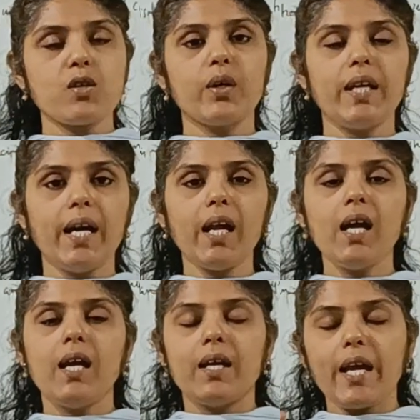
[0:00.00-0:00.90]
So here
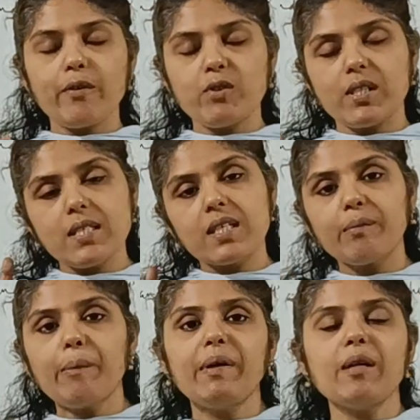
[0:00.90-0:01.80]
you have to just
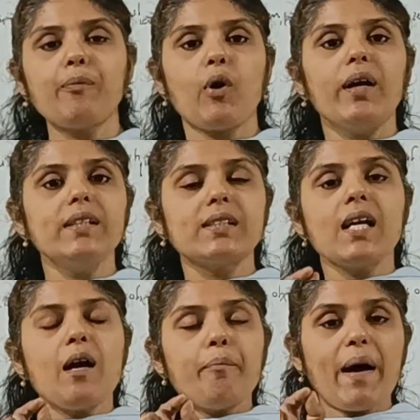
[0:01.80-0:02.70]
remember the points.